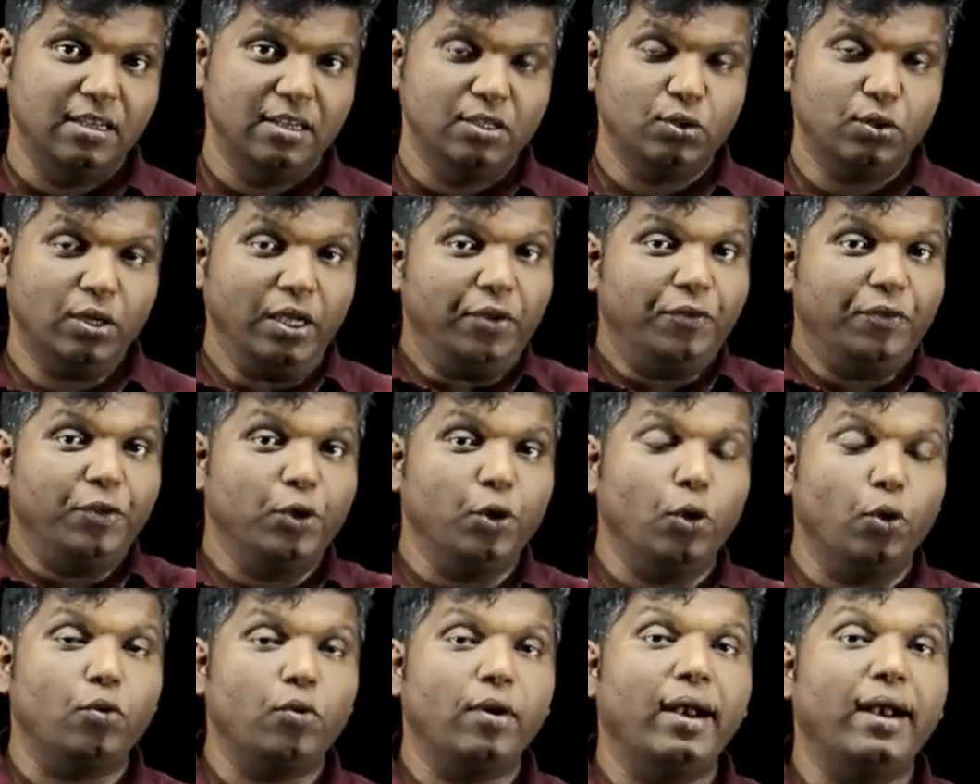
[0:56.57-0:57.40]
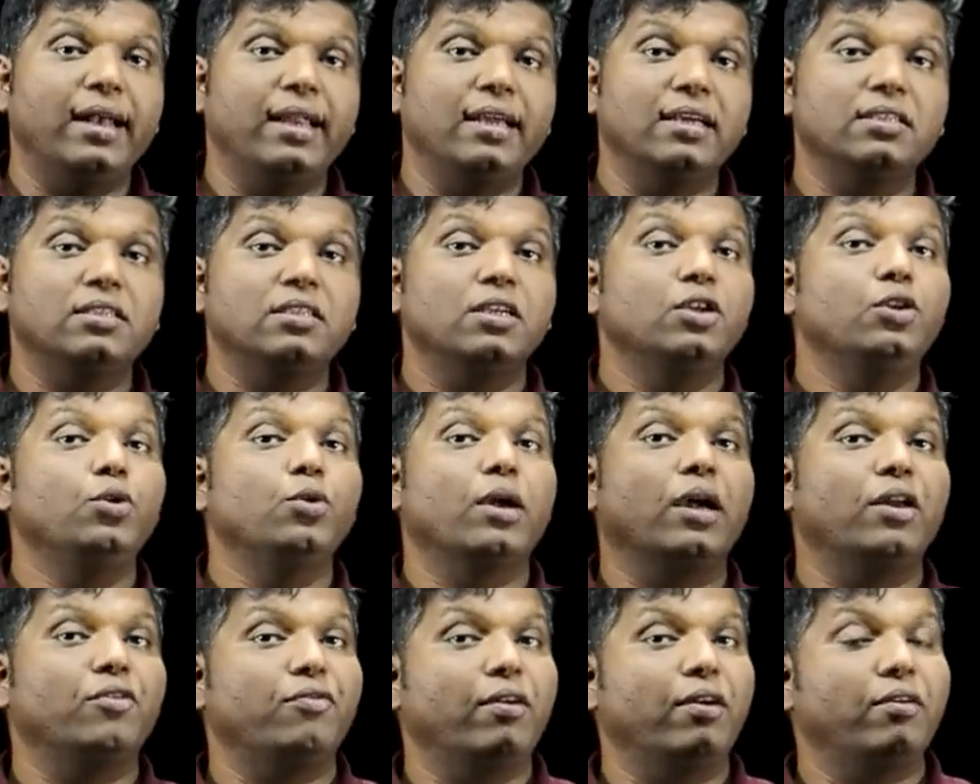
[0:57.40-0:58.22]
So if you know radius, you
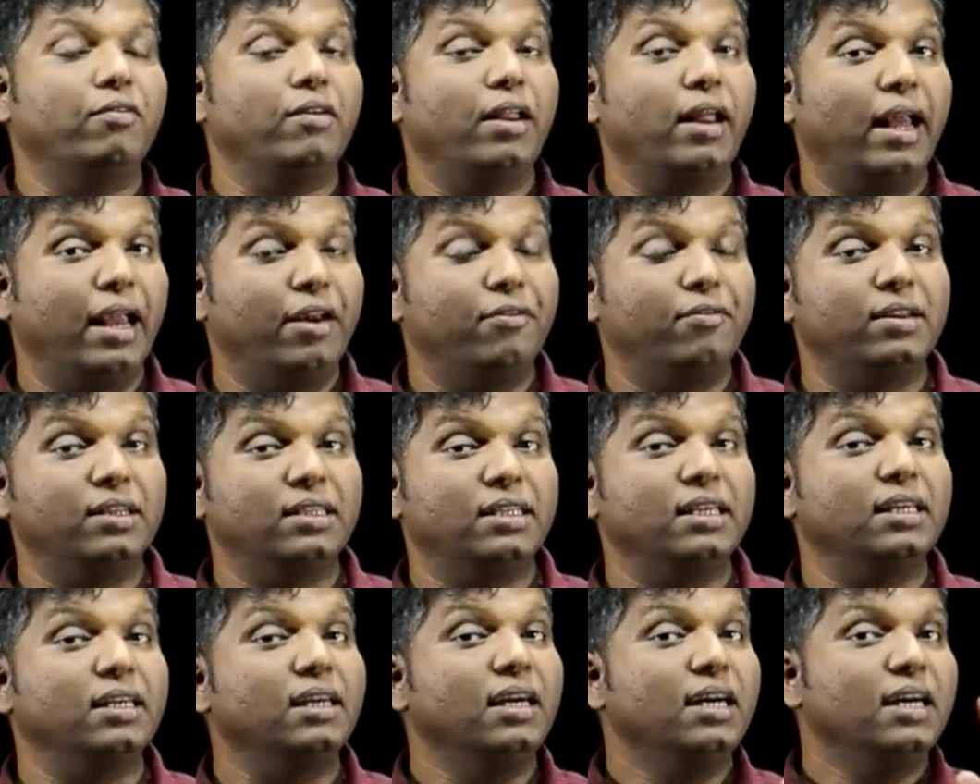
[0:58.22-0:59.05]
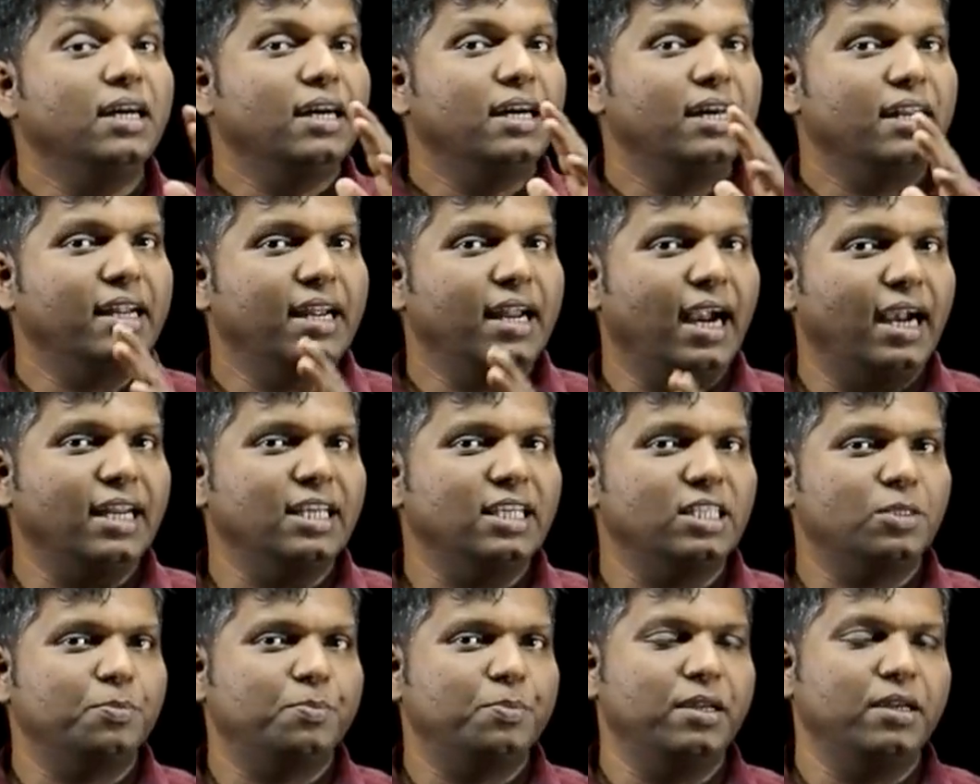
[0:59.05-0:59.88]
can find everything
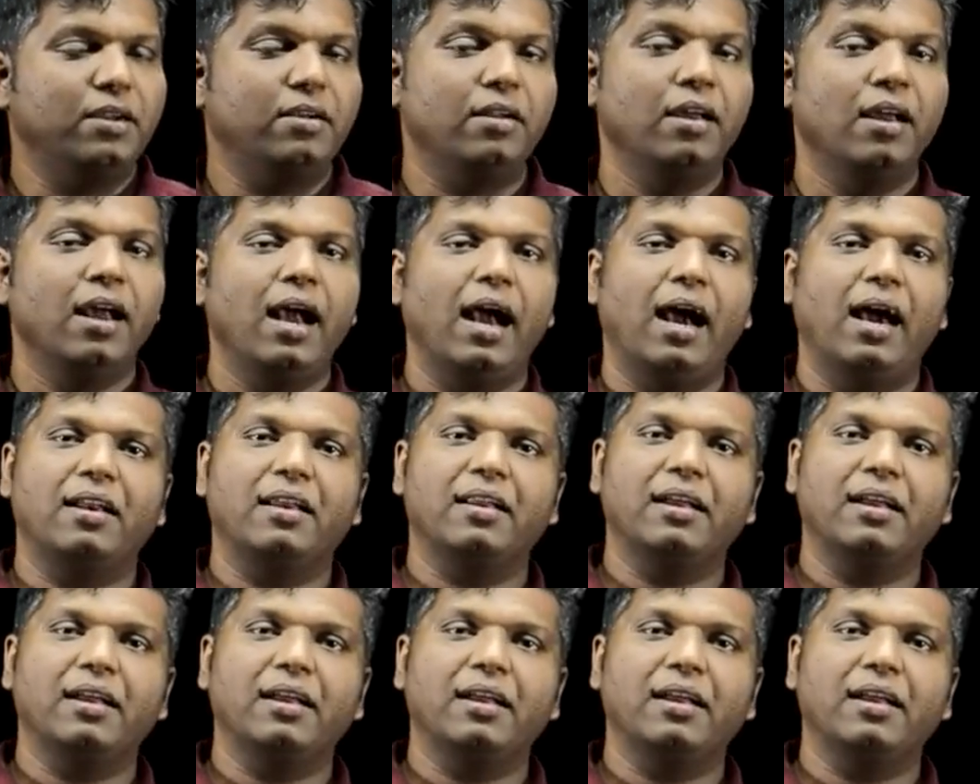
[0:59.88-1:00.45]
regarding sphere and